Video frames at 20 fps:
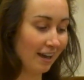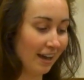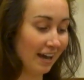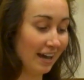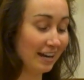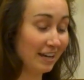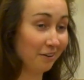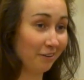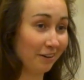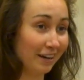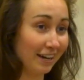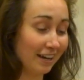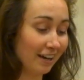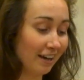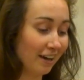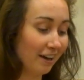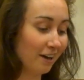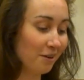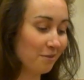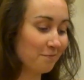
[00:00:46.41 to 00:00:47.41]
Anyway,
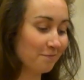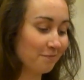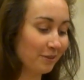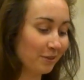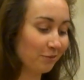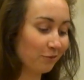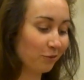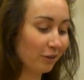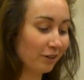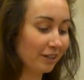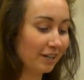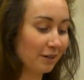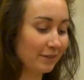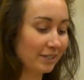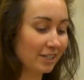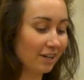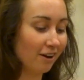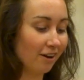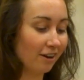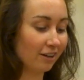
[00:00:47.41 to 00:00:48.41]
before
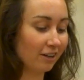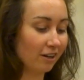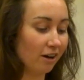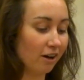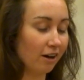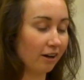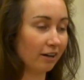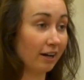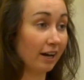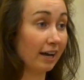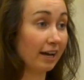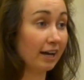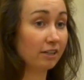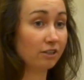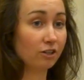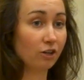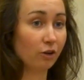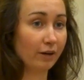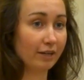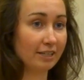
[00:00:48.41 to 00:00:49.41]
coming to Hong Kong, I
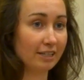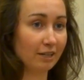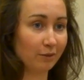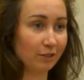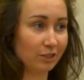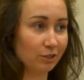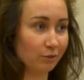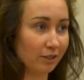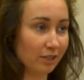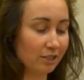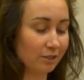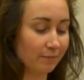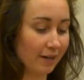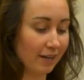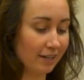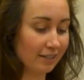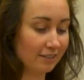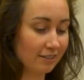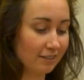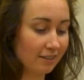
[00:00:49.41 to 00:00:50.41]
had no idea what to
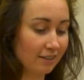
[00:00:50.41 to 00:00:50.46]
expect.